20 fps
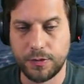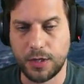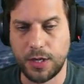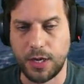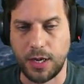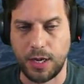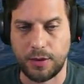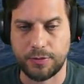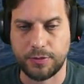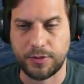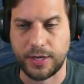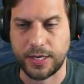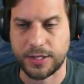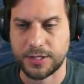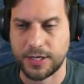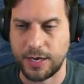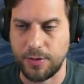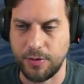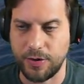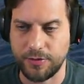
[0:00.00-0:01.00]
Ah, rats.
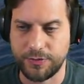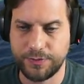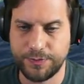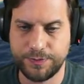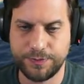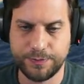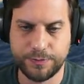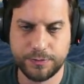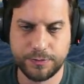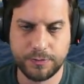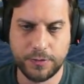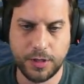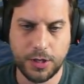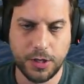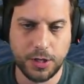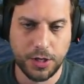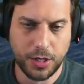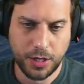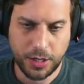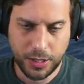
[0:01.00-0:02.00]
I would have
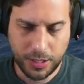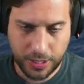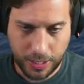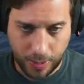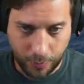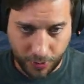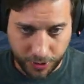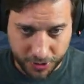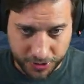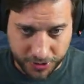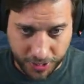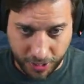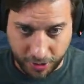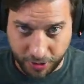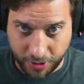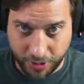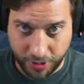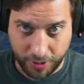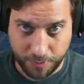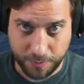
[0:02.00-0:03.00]
settled
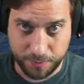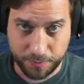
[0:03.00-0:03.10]
him.